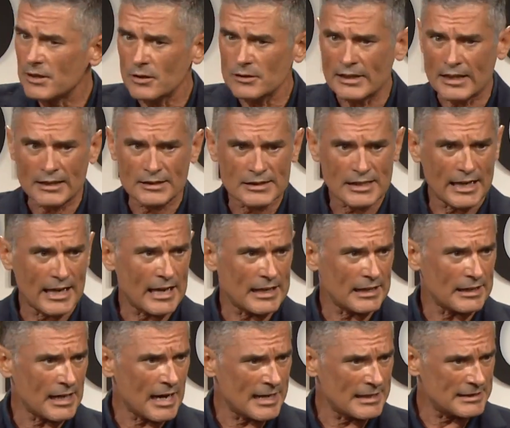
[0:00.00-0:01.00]
building to
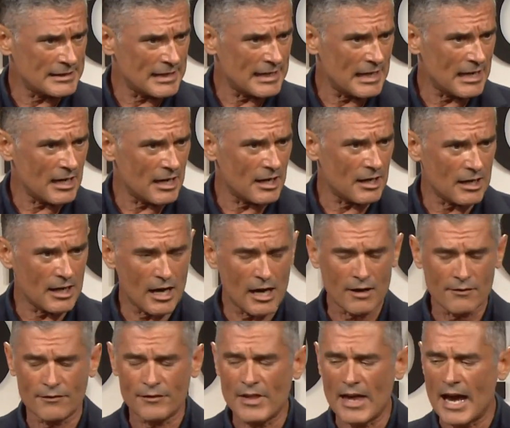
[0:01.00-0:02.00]
get an idea
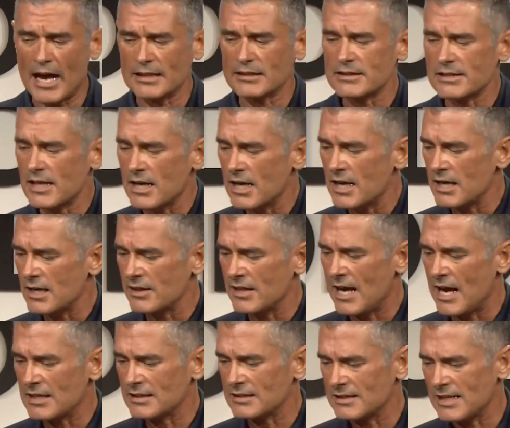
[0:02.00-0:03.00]
of that, uh,
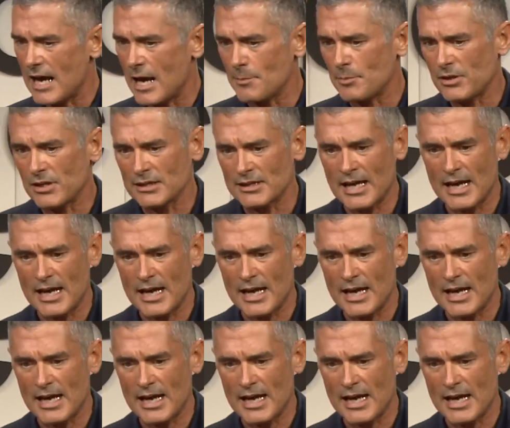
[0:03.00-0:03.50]
that depth